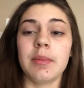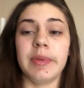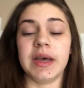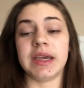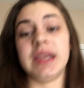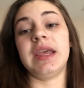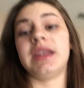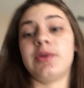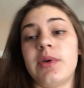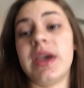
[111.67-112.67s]
But
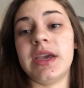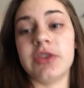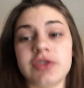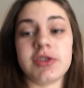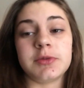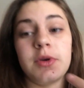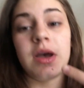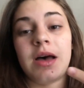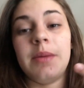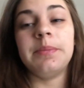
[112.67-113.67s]
anyway, just woke
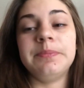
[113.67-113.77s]
up,